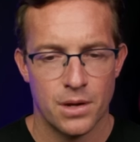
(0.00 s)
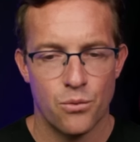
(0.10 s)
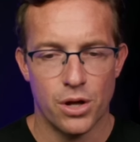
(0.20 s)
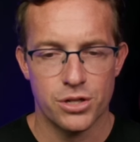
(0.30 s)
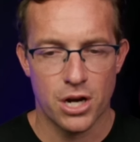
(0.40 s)

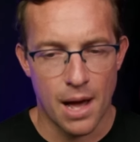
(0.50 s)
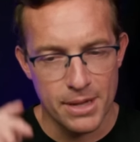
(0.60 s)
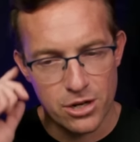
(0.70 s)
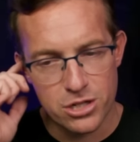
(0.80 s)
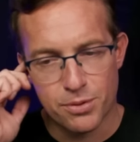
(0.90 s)
We all saw
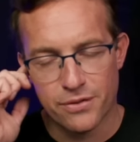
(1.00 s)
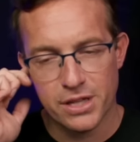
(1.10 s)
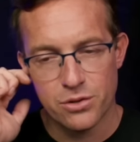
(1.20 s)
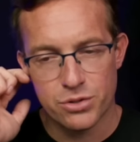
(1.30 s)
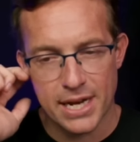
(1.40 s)
Kamala Harris
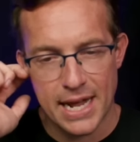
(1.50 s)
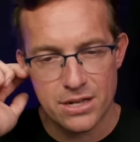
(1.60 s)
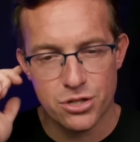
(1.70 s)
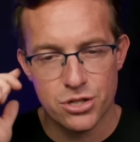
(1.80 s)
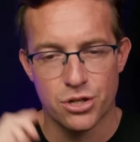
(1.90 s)
perfectly recite
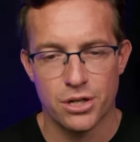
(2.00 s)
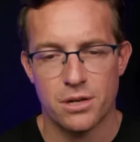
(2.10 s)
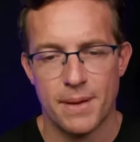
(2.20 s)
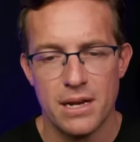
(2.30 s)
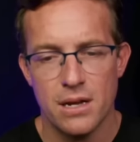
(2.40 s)
answers during the
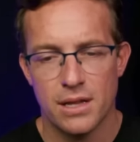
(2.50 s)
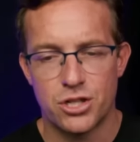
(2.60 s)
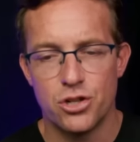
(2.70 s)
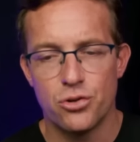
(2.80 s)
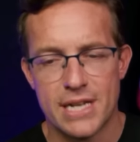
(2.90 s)
debate, like
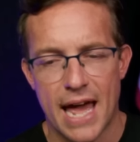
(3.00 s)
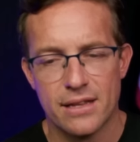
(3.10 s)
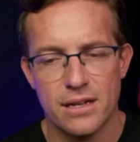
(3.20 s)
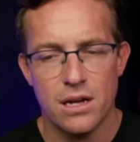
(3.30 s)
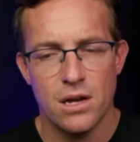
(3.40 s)
she knew
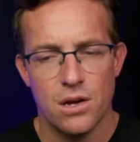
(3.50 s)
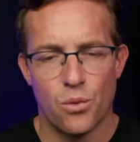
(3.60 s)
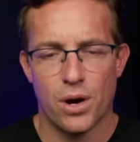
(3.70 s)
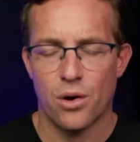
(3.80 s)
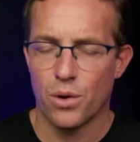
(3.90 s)
exactly
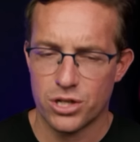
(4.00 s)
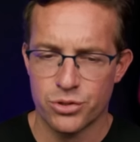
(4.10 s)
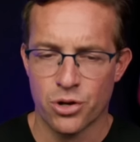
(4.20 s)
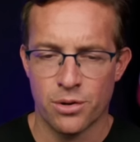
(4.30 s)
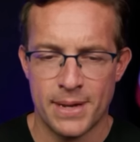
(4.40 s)
where what she
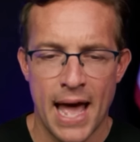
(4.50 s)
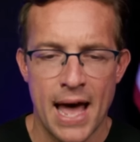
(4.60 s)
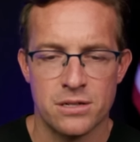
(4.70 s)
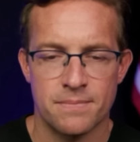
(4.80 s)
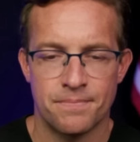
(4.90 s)
was going to be
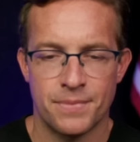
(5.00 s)
asked.